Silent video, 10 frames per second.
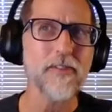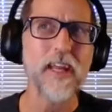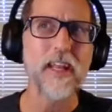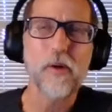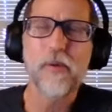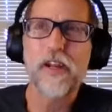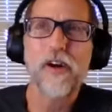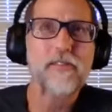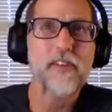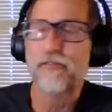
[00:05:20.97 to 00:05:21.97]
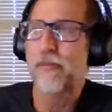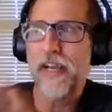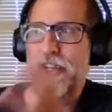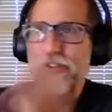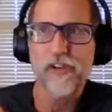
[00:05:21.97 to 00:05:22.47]
You don't have enough
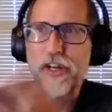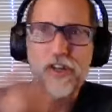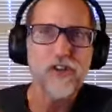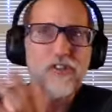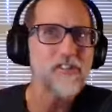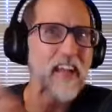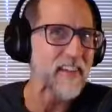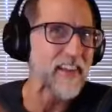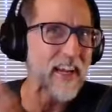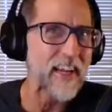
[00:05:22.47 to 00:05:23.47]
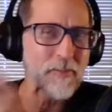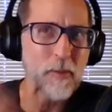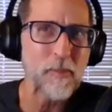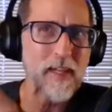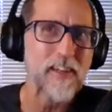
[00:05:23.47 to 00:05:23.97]
money, you're going to use that land
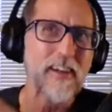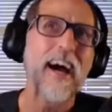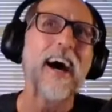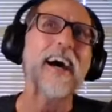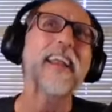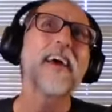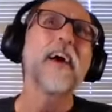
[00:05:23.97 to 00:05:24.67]
every bit you got.